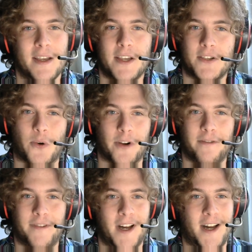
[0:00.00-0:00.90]
Sort
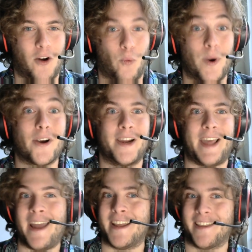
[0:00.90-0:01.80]
of we're
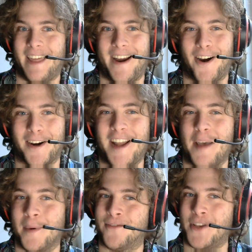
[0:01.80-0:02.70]
getting there
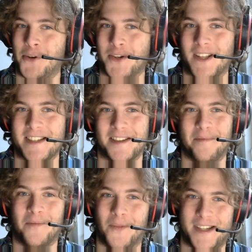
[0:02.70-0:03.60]
type of
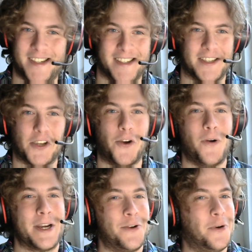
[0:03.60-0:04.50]
socialism, which is
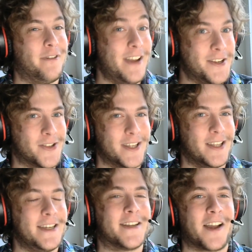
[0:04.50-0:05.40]
going to eventually
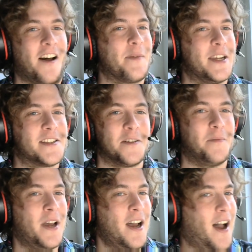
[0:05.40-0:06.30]
lead to
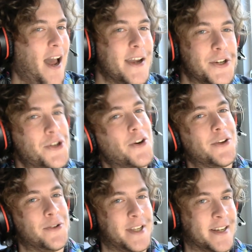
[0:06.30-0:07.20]
communism. I assure
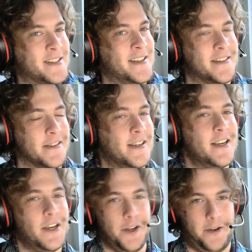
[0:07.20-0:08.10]
you,
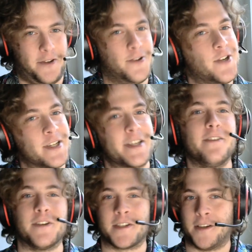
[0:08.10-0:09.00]
citizens, just
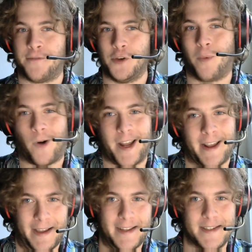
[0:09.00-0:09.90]
give us a few more
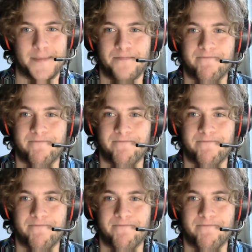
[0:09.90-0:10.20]
decades.